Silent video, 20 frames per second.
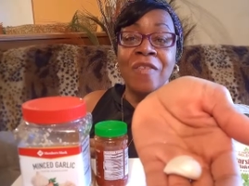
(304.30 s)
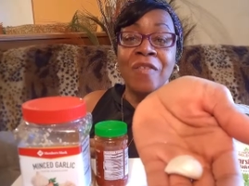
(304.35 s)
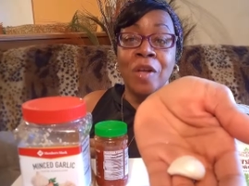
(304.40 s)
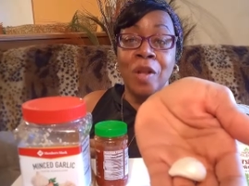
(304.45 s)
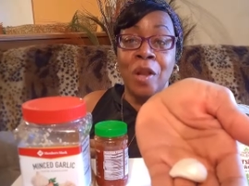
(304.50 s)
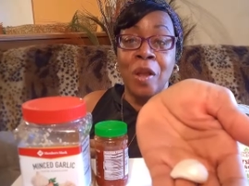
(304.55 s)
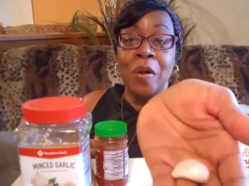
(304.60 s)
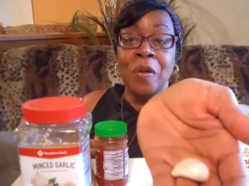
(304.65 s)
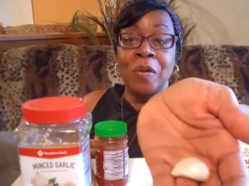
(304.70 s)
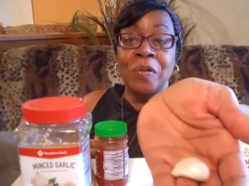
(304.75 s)

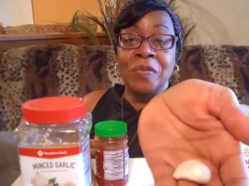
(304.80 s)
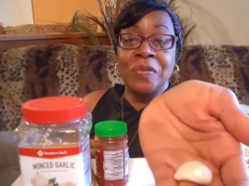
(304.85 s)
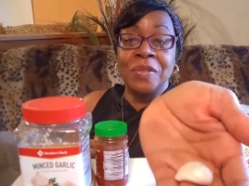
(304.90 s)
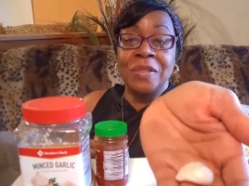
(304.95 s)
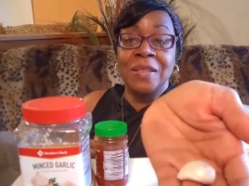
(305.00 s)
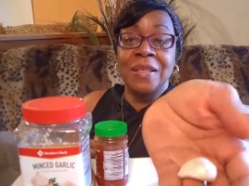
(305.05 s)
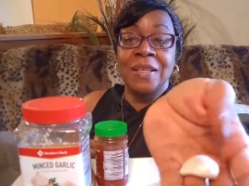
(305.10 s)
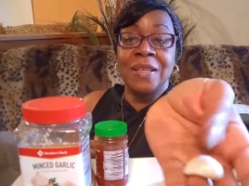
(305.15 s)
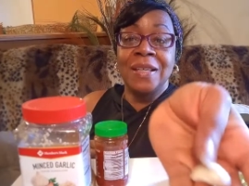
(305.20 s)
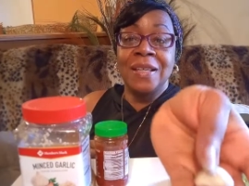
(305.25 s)

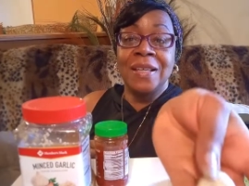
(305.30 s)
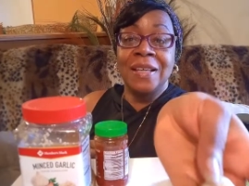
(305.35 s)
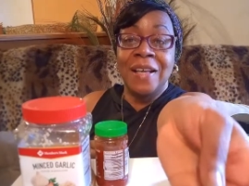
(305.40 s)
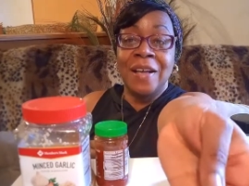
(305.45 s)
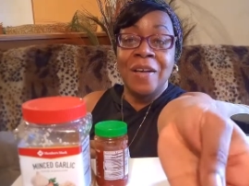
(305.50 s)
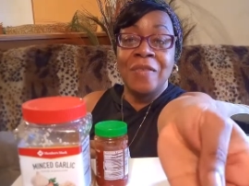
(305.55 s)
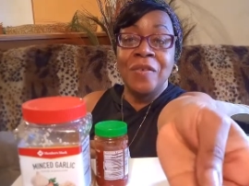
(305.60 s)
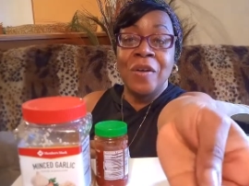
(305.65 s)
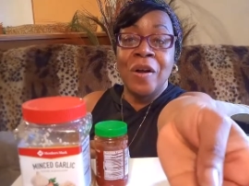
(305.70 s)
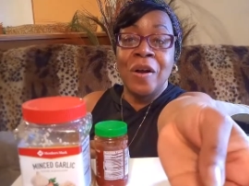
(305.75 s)
cloves
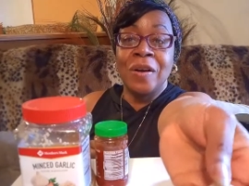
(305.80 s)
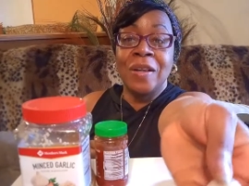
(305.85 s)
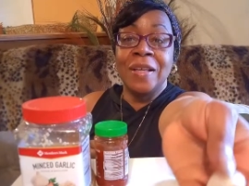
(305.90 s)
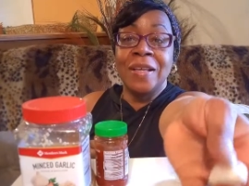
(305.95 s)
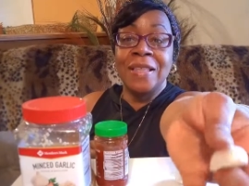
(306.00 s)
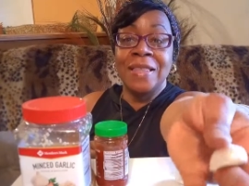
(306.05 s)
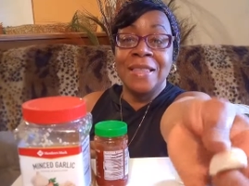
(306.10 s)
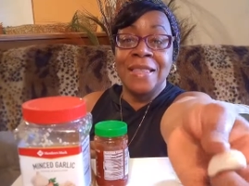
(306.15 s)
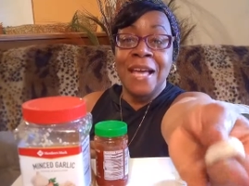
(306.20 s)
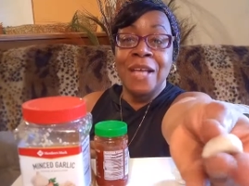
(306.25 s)
of garlic.
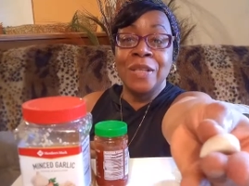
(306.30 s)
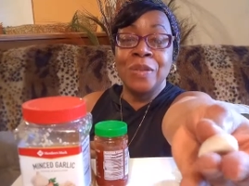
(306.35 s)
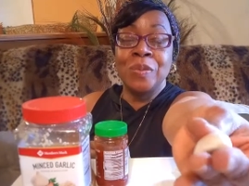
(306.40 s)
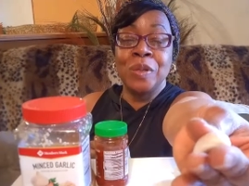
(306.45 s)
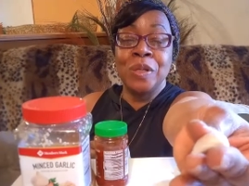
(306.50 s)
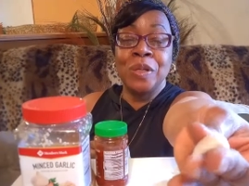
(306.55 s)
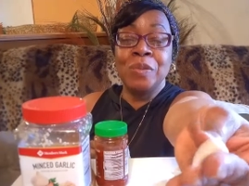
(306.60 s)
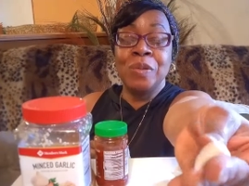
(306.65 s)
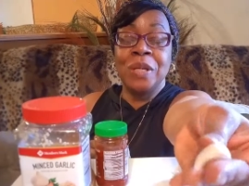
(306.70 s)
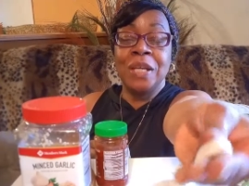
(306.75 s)
That's
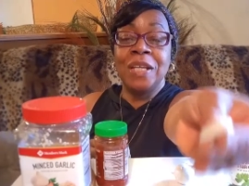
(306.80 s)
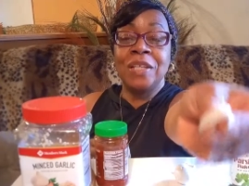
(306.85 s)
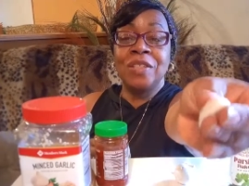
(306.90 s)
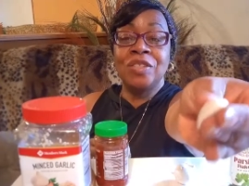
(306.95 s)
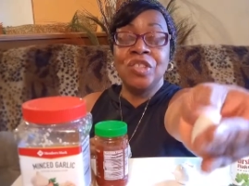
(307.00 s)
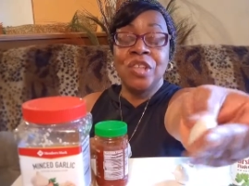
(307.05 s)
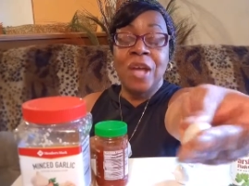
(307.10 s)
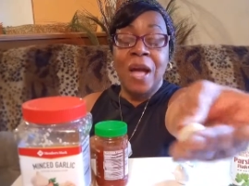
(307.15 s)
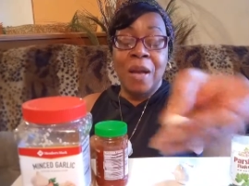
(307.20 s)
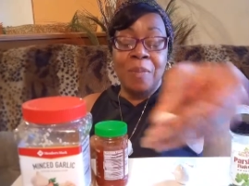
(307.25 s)
what you need,
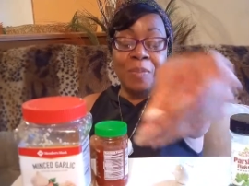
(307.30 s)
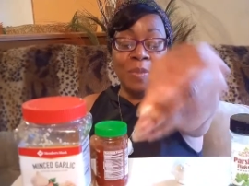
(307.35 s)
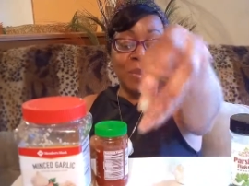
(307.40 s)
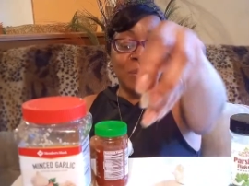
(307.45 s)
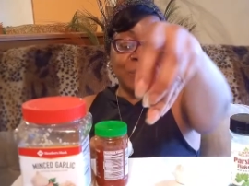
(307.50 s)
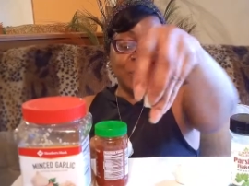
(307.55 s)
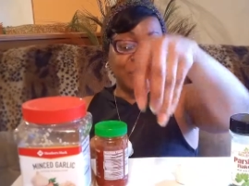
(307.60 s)
chopped.